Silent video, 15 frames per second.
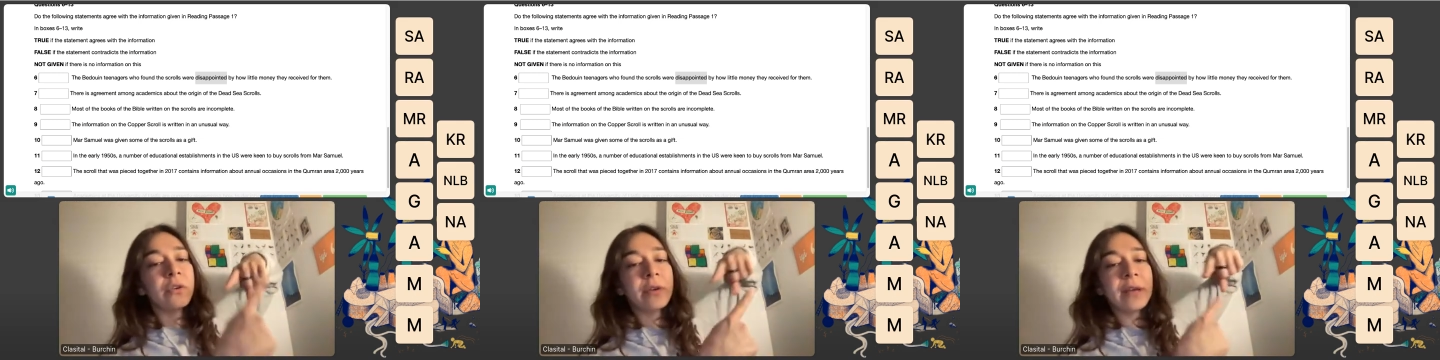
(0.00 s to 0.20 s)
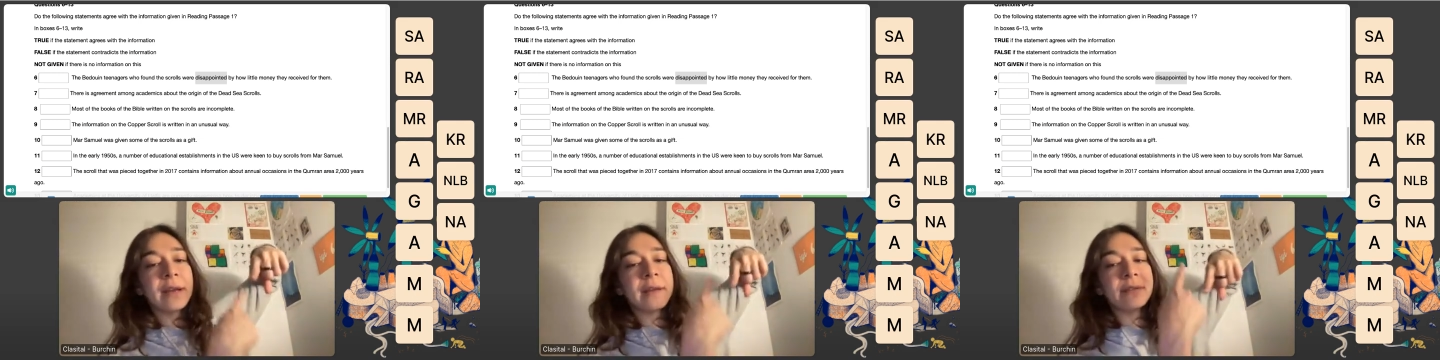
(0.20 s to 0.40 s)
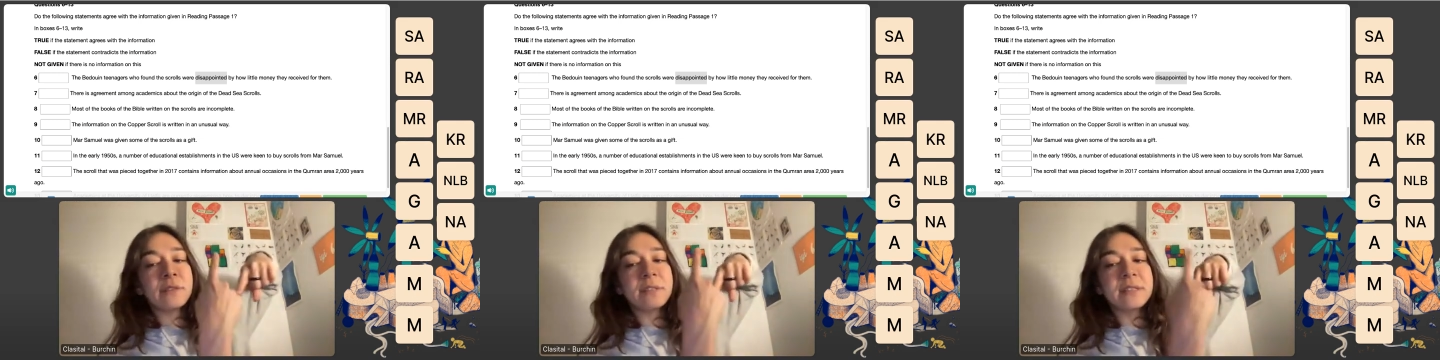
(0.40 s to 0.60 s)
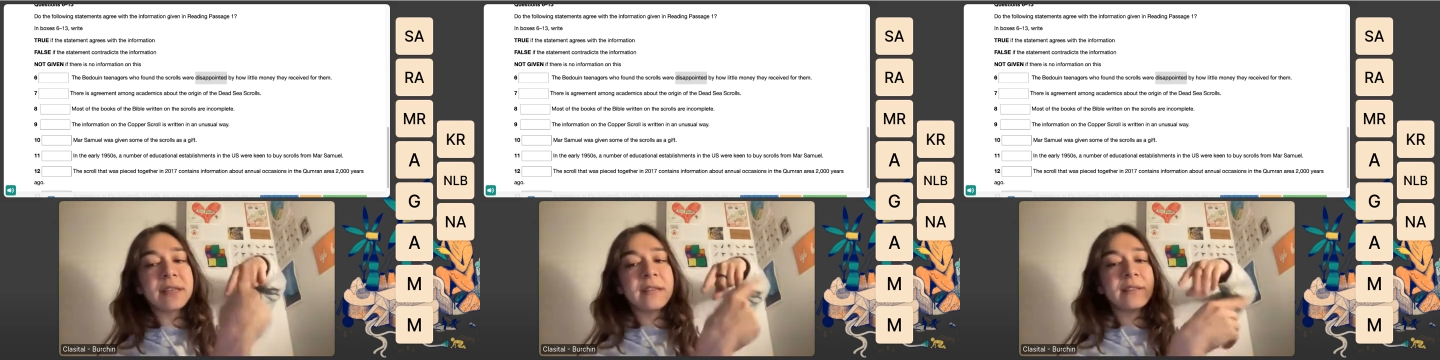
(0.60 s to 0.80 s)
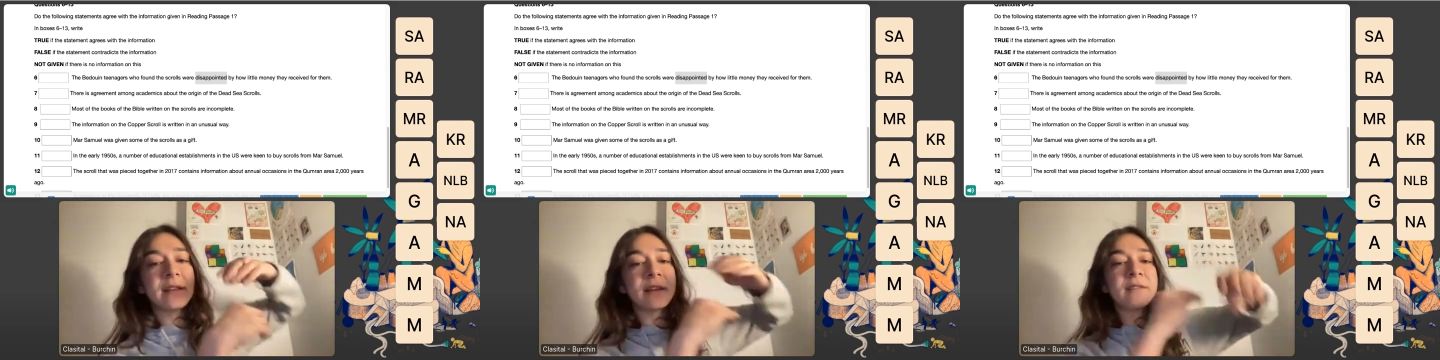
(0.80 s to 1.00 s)
you can
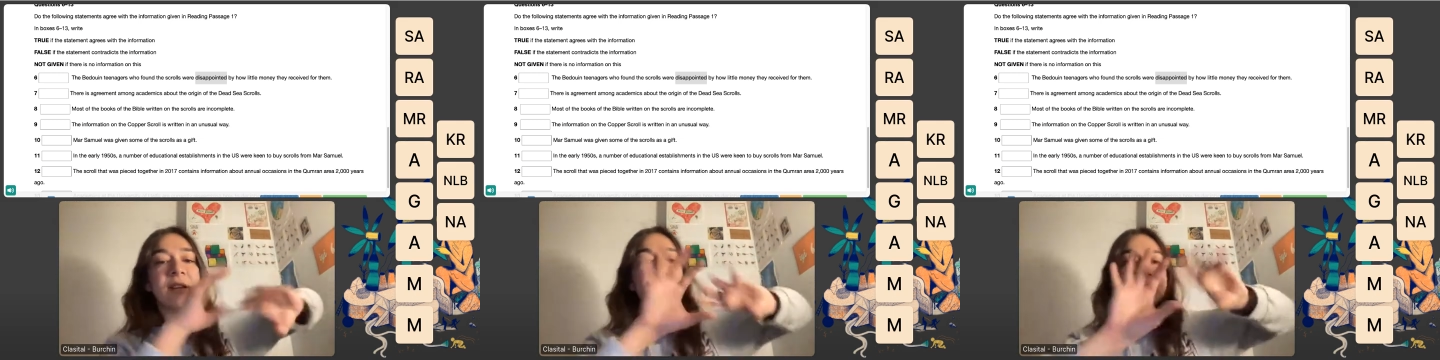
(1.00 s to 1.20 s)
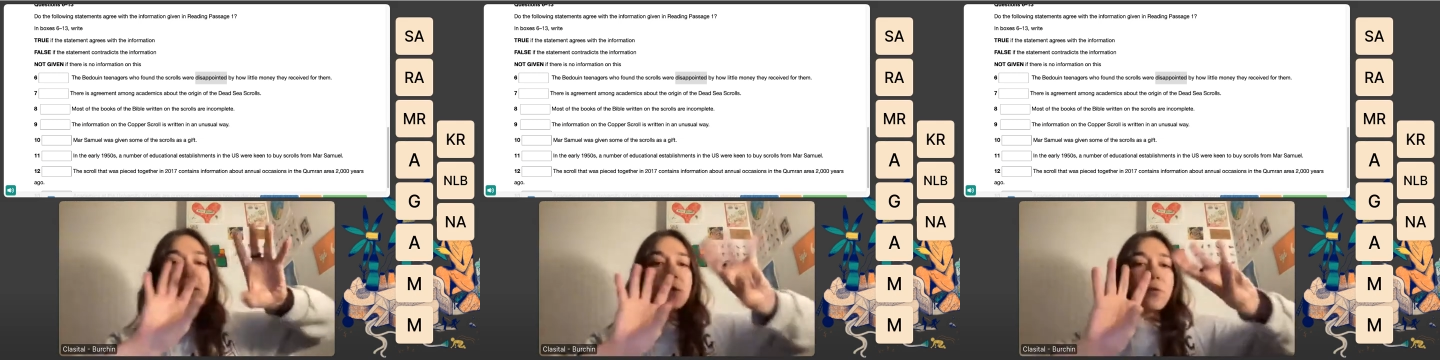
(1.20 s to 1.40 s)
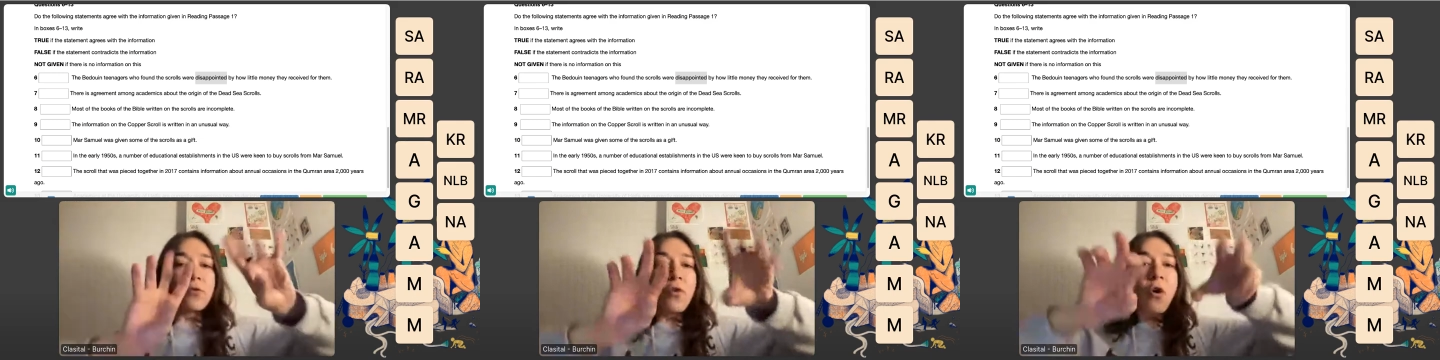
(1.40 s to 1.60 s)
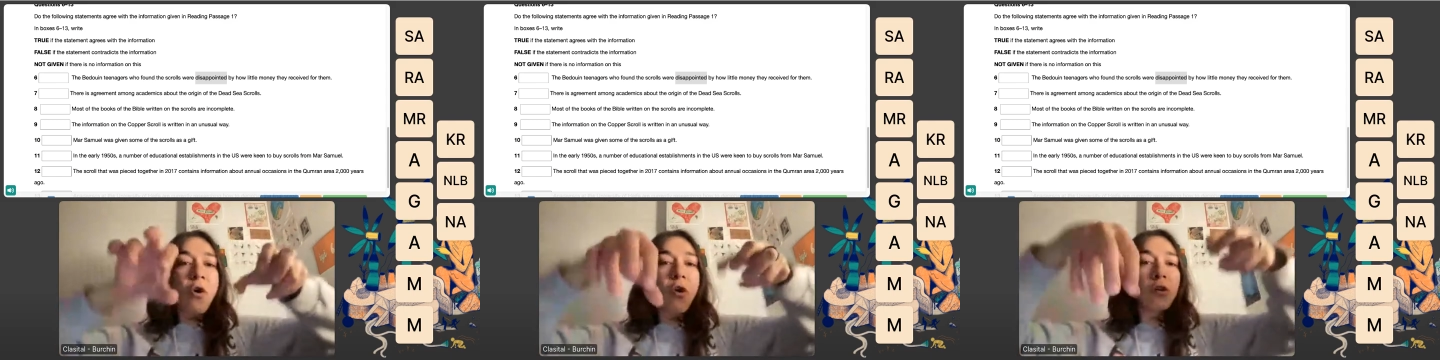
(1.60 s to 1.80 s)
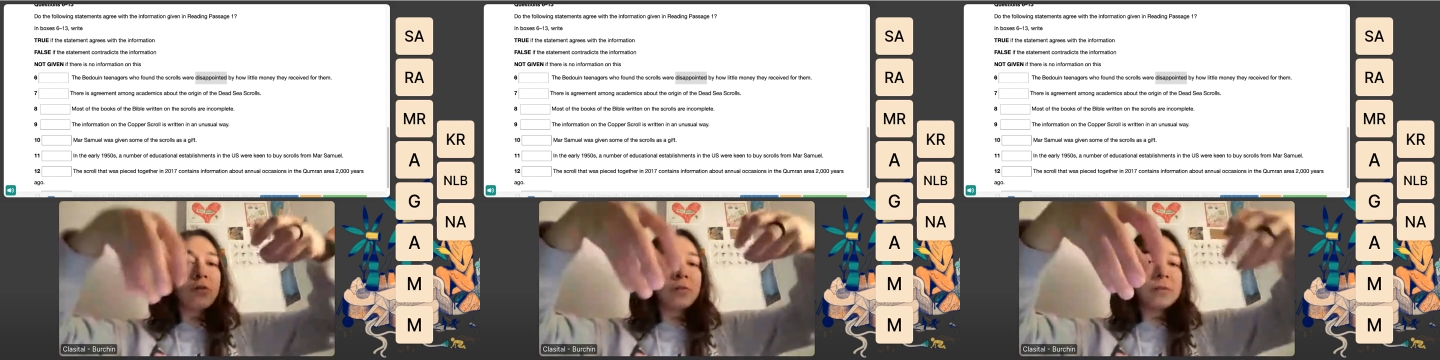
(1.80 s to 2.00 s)
understand that there's a
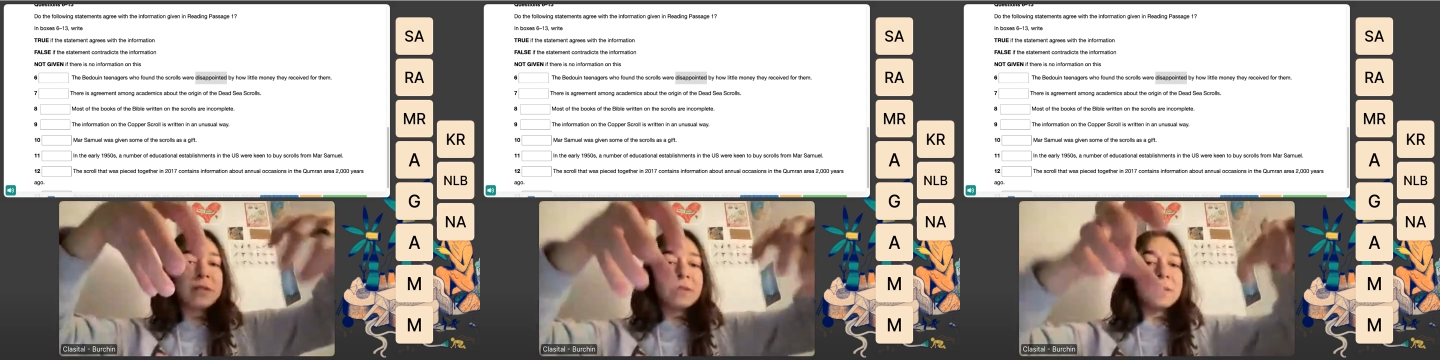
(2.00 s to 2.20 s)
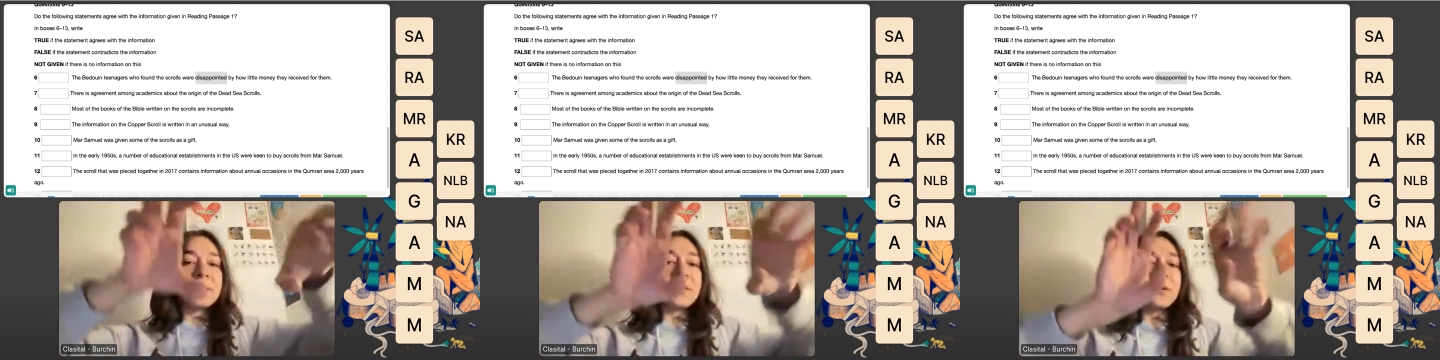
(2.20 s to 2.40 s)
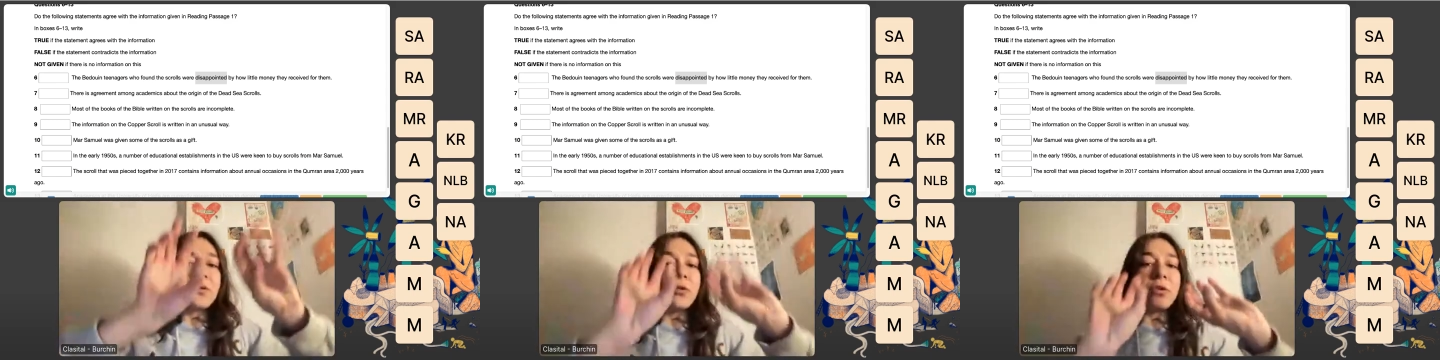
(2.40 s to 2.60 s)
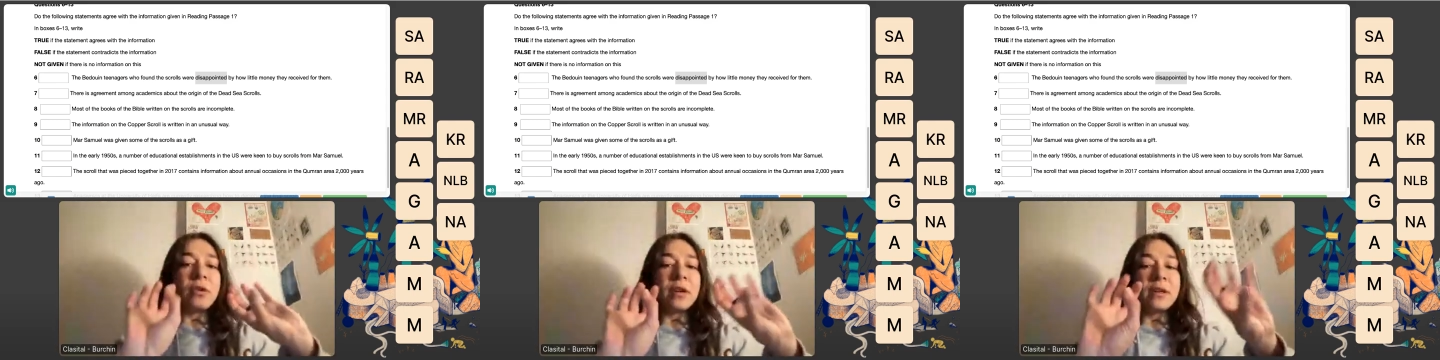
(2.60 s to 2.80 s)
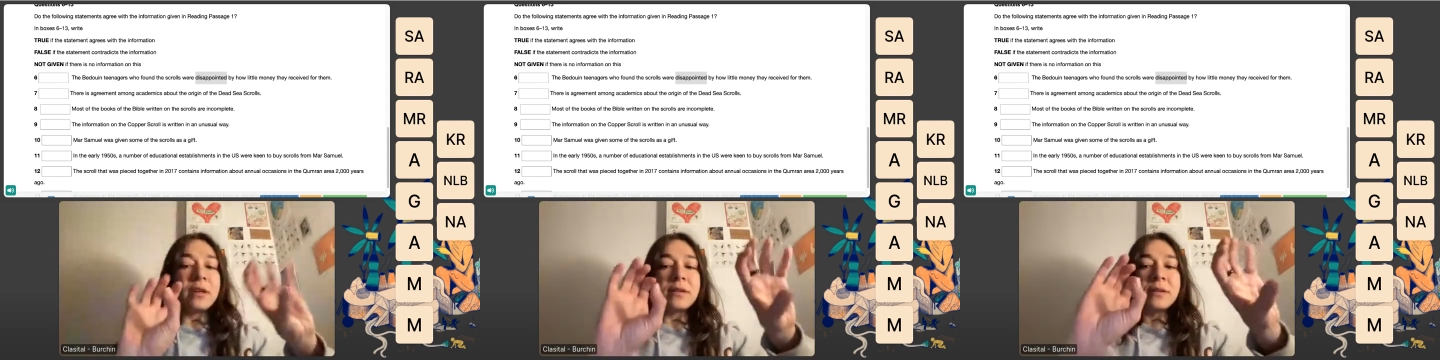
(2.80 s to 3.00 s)
rollment
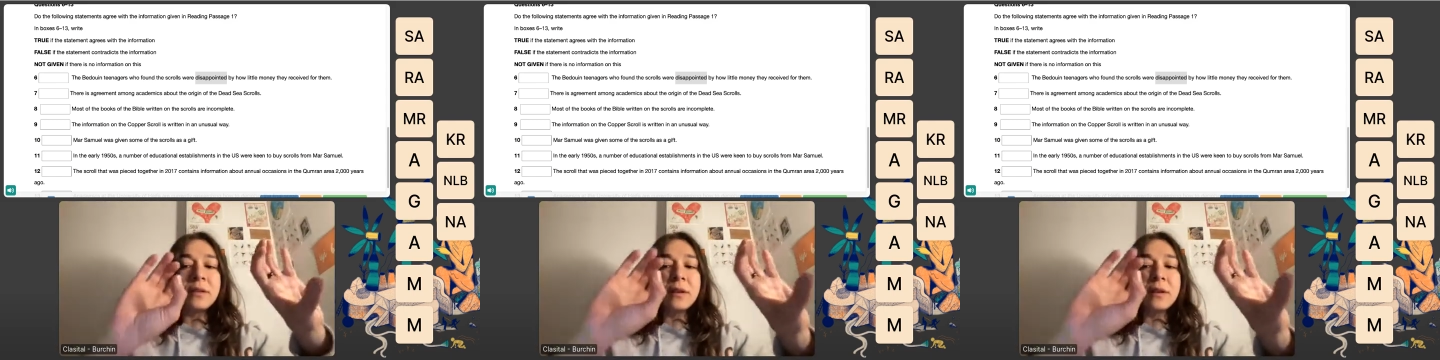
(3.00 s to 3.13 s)
on it.